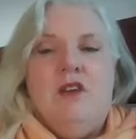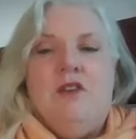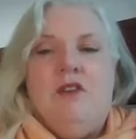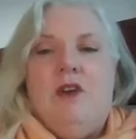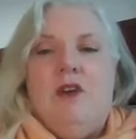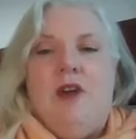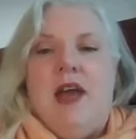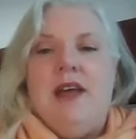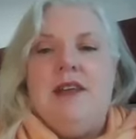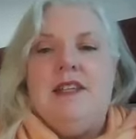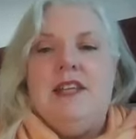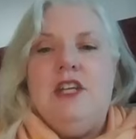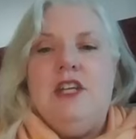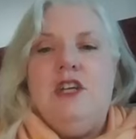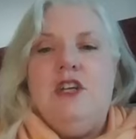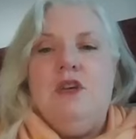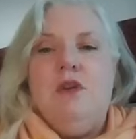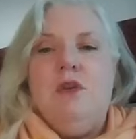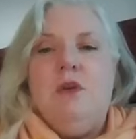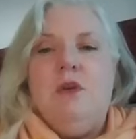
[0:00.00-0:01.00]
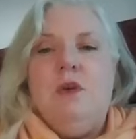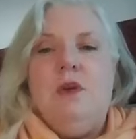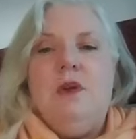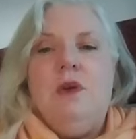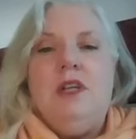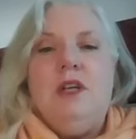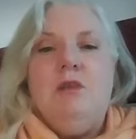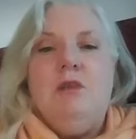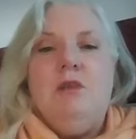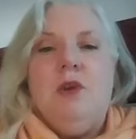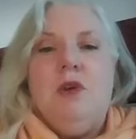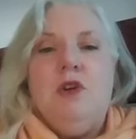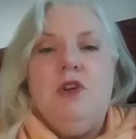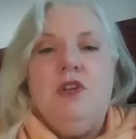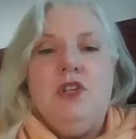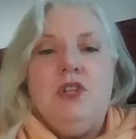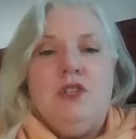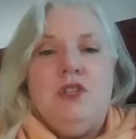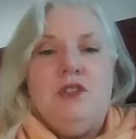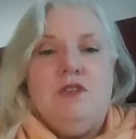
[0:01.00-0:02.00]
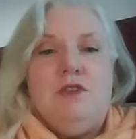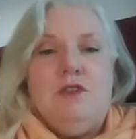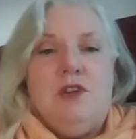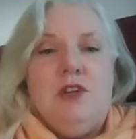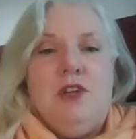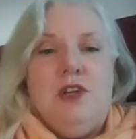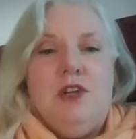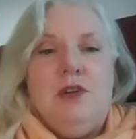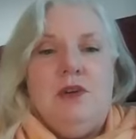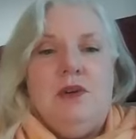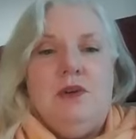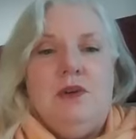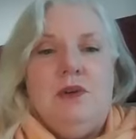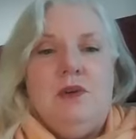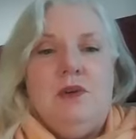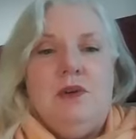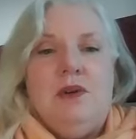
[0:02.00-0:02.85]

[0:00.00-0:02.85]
For as a new world emerges for you,